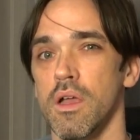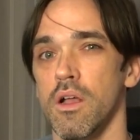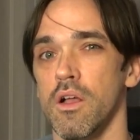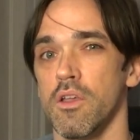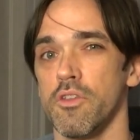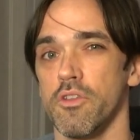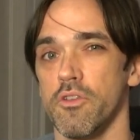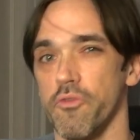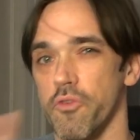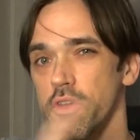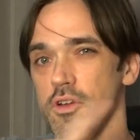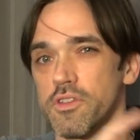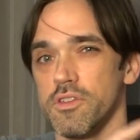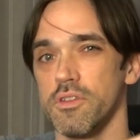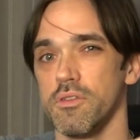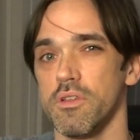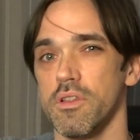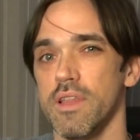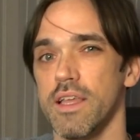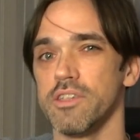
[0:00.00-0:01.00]
So first,
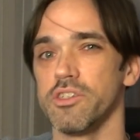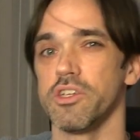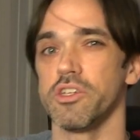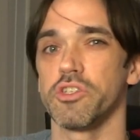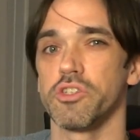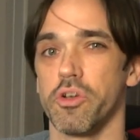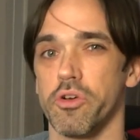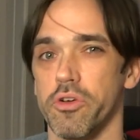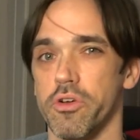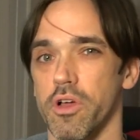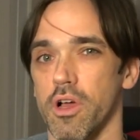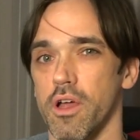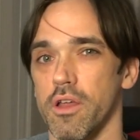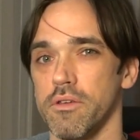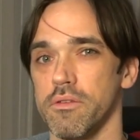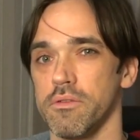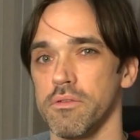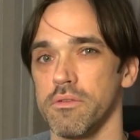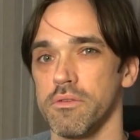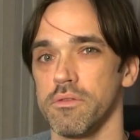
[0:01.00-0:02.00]
let's just turn
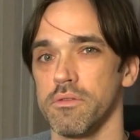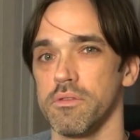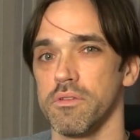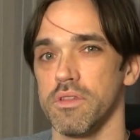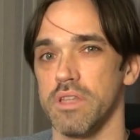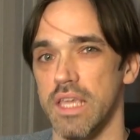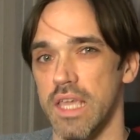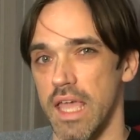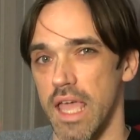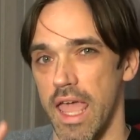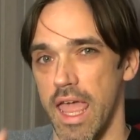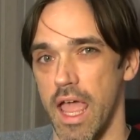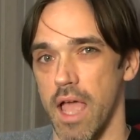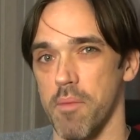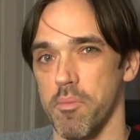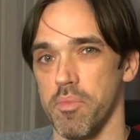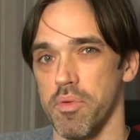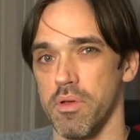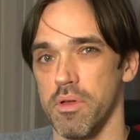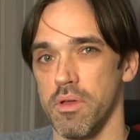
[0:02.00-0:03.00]
on the
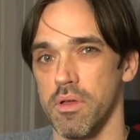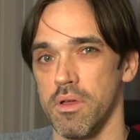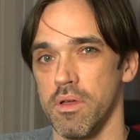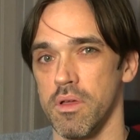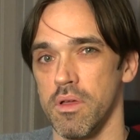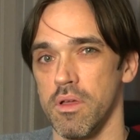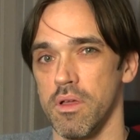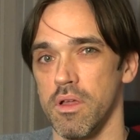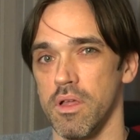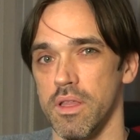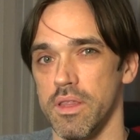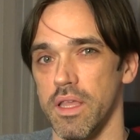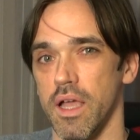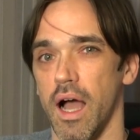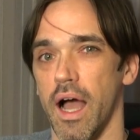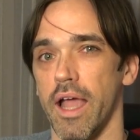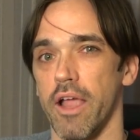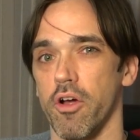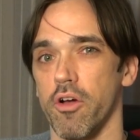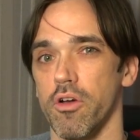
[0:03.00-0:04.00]
amp, the
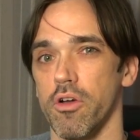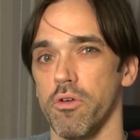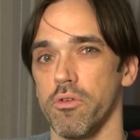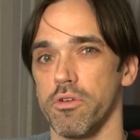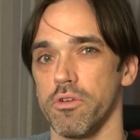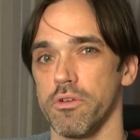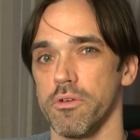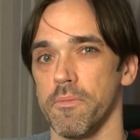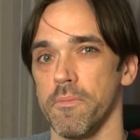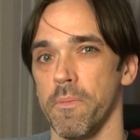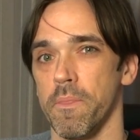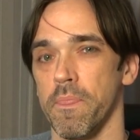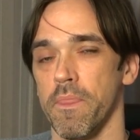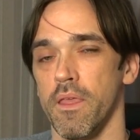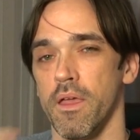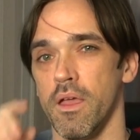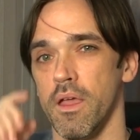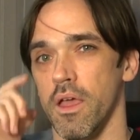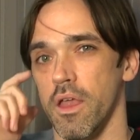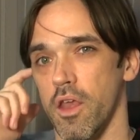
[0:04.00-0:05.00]
IR loader.
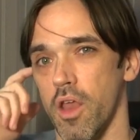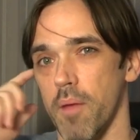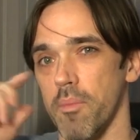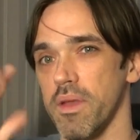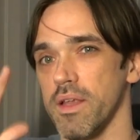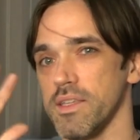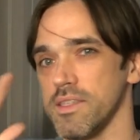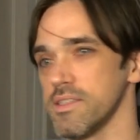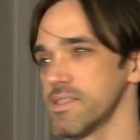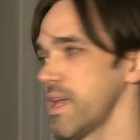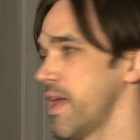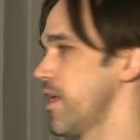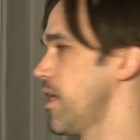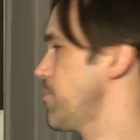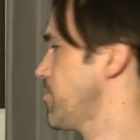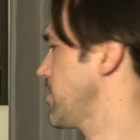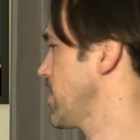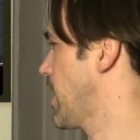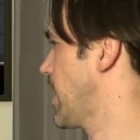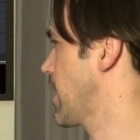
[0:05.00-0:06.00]
Now I'm going to set up
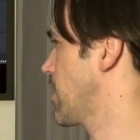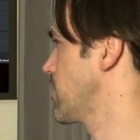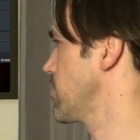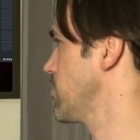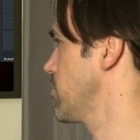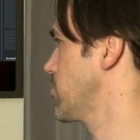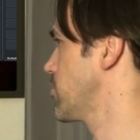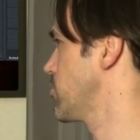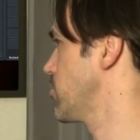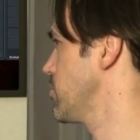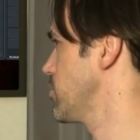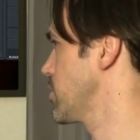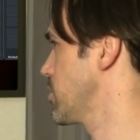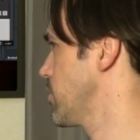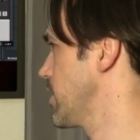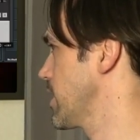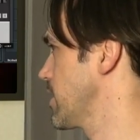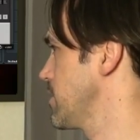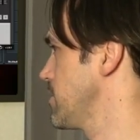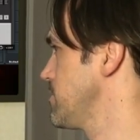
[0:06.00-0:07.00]
the IR loader really
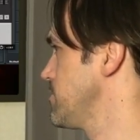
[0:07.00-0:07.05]
quick.